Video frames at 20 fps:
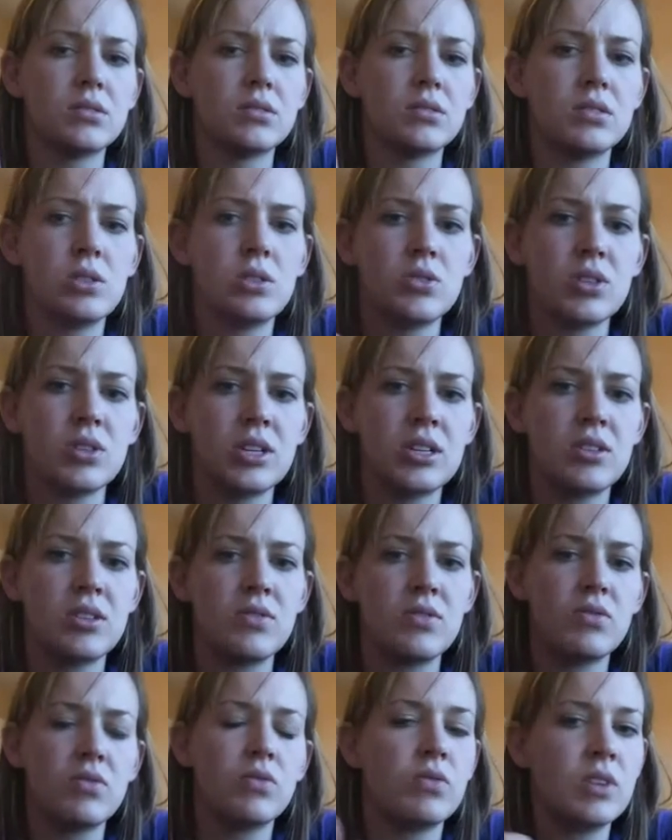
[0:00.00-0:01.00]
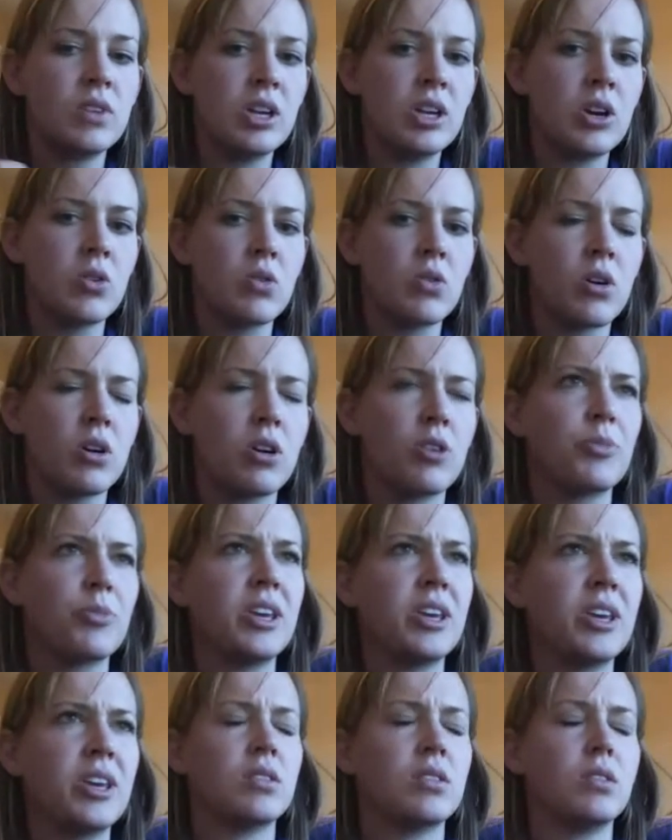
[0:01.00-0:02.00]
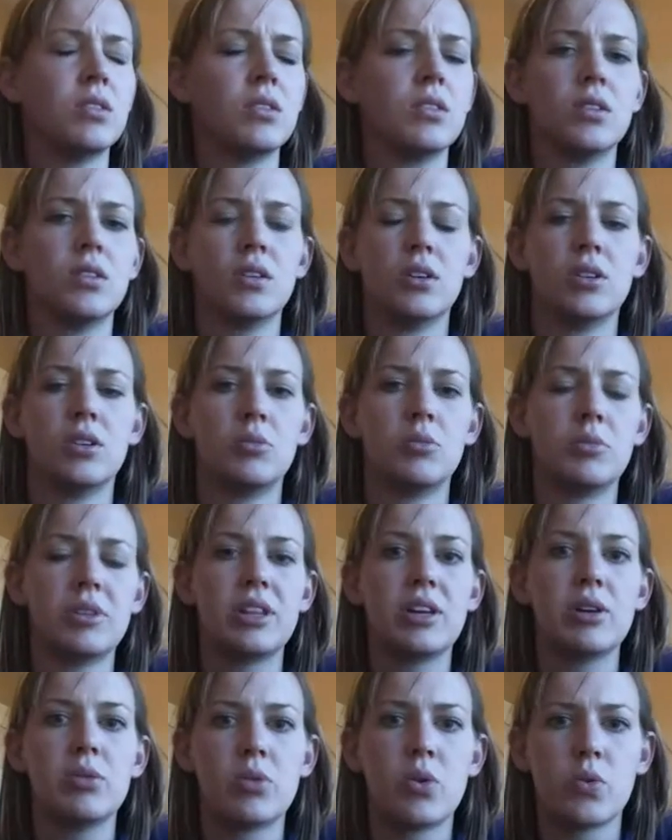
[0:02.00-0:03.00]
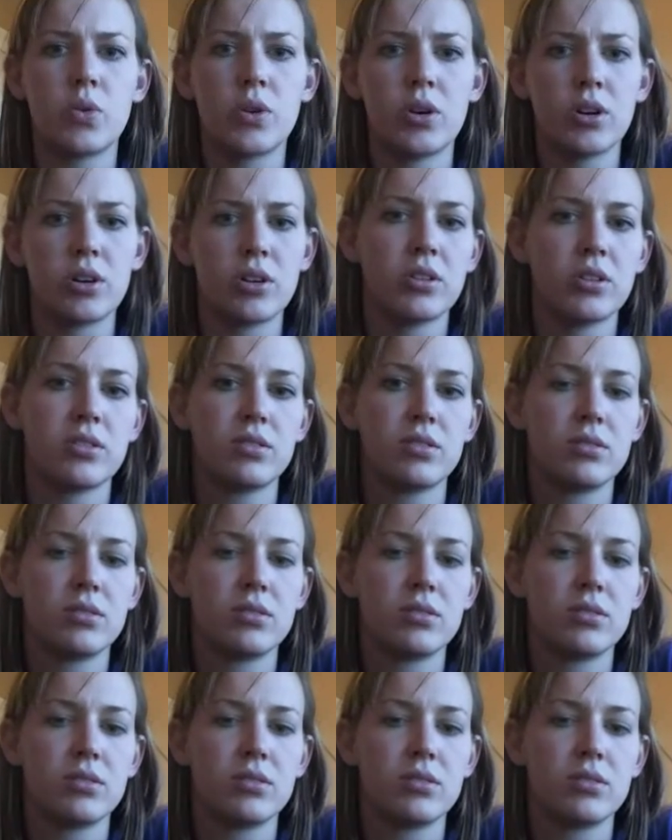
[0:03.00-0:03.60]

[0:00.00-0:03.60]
she's trying to video call me, but that won't work.